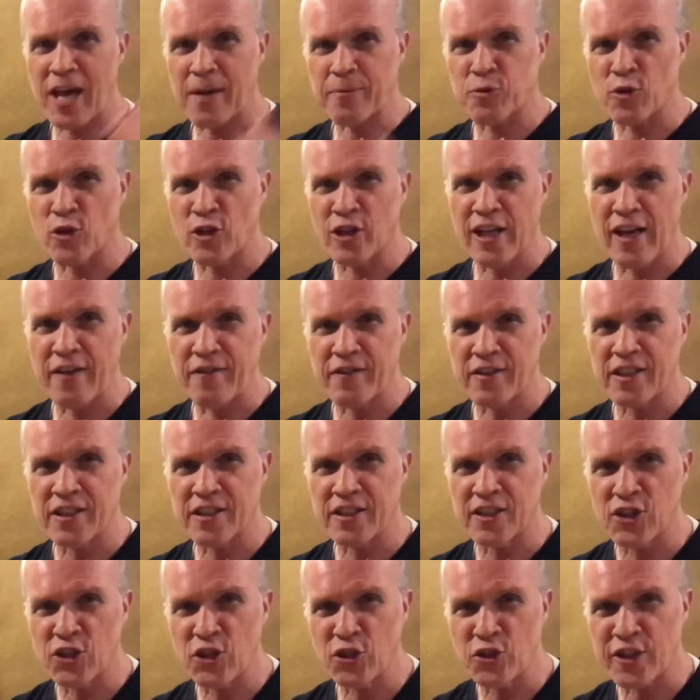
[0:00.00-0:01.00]

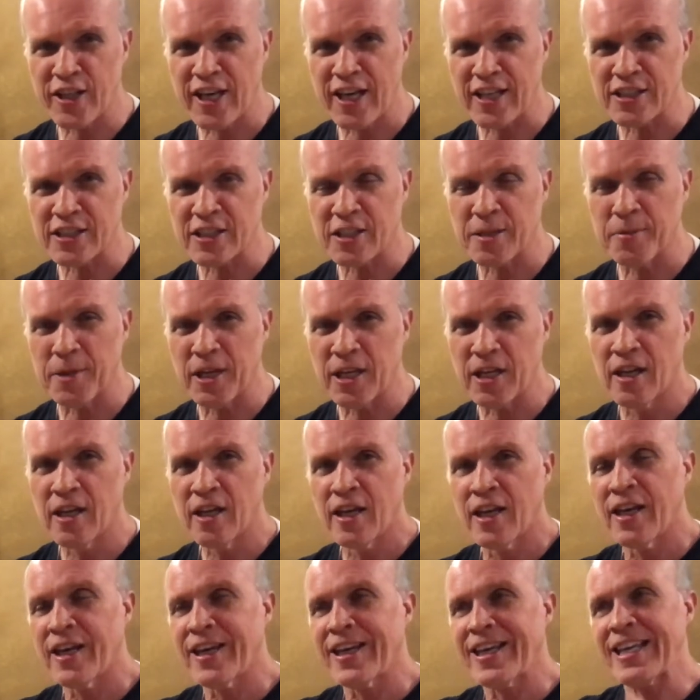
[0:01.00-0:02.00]
14 years, I've been
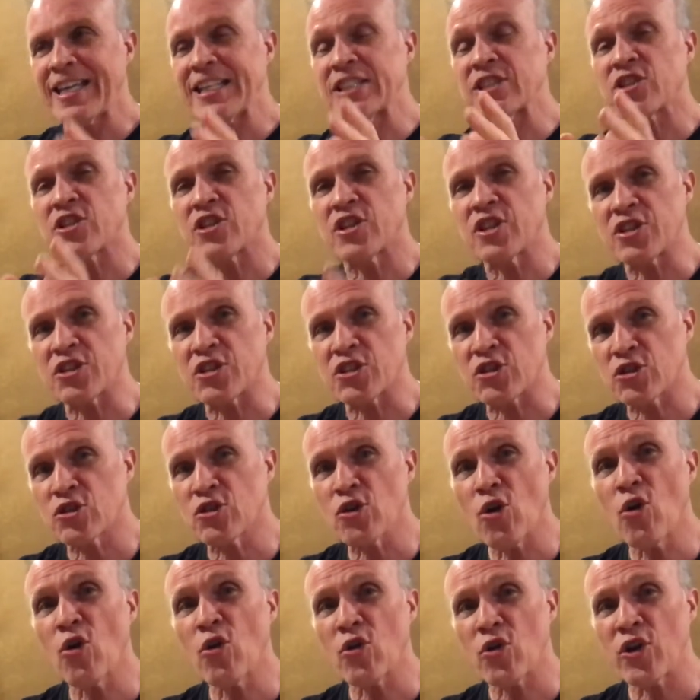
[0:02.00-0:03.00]
painting with a focus
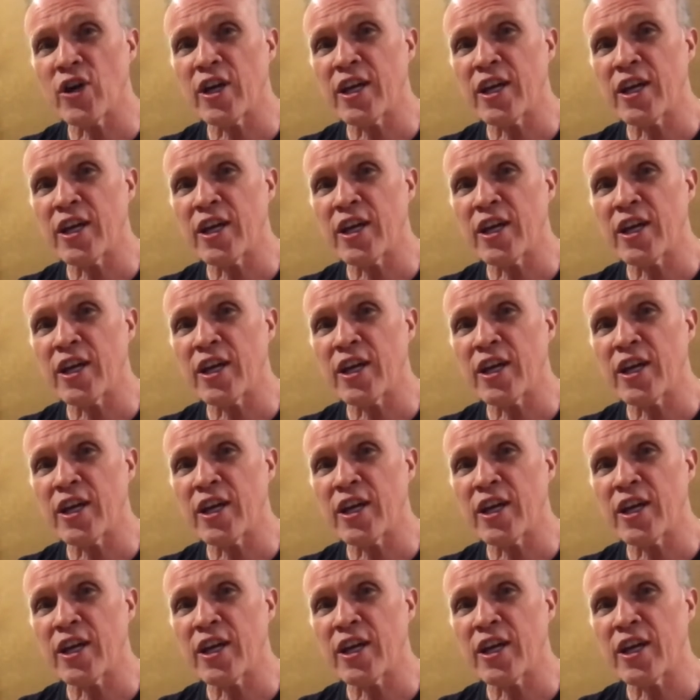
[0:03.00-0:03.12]
on